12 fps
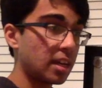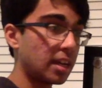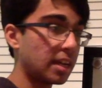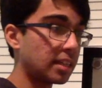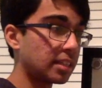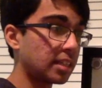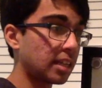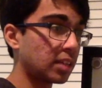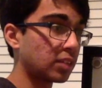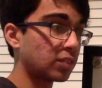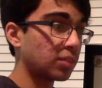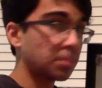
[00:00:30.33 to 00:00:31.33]
in and out
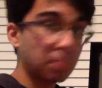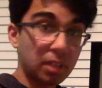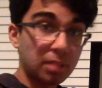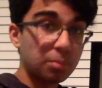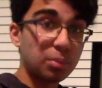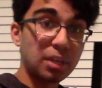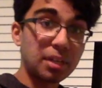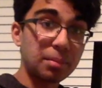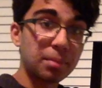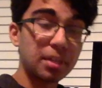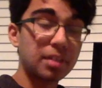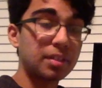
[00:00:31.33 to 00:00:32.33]
of the blood-brain
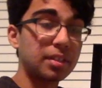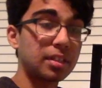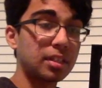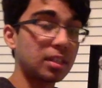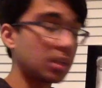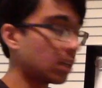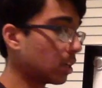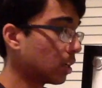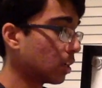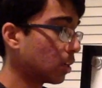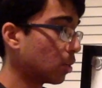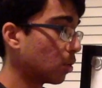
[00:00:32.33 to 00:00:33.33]
barrier,
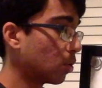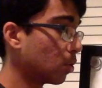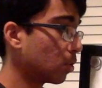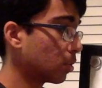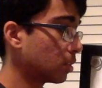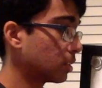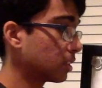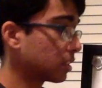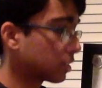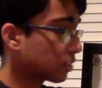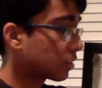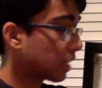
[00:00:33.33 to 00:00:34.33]
or
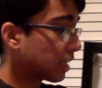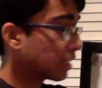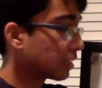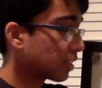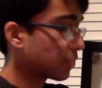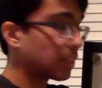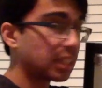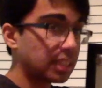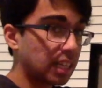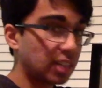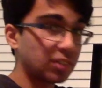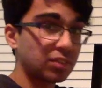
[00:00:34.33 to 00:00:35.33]
just getting stuff in and
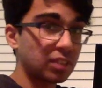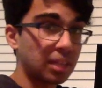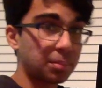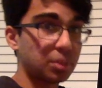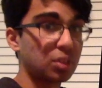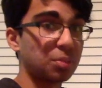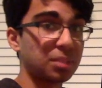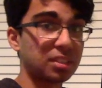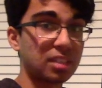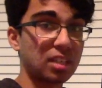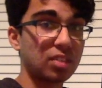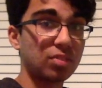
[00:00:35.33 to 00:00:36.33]
out of the liposome
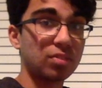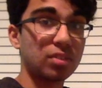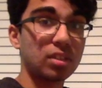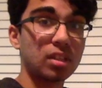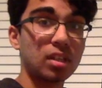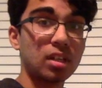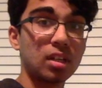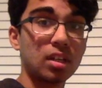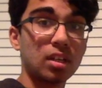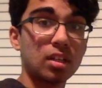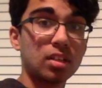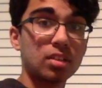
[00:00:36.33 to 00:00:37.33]
itself.
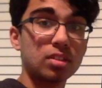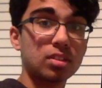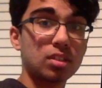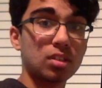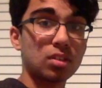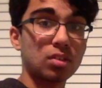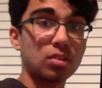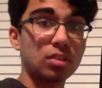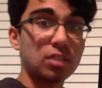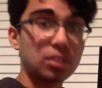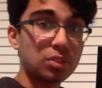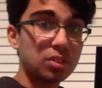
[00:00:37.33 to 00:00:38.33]
So the
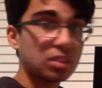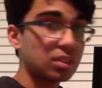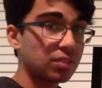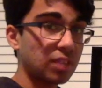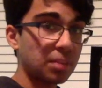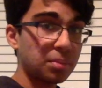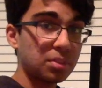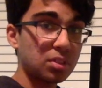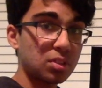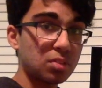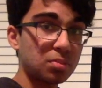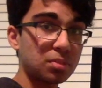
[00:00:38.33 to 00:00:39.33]
uses of
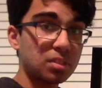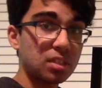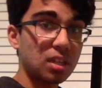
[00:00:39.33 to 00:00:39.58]
liposomes,